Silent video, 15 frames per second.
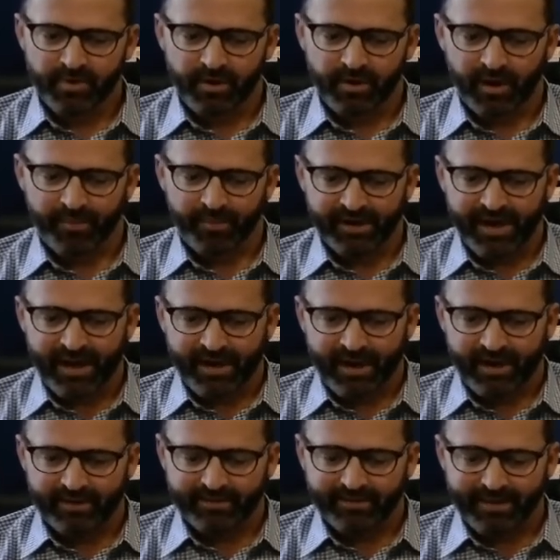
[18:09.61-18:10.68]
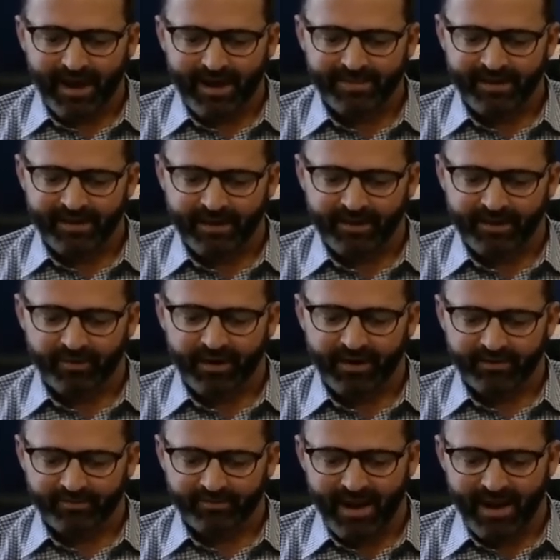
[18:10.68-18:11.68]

But again, I think it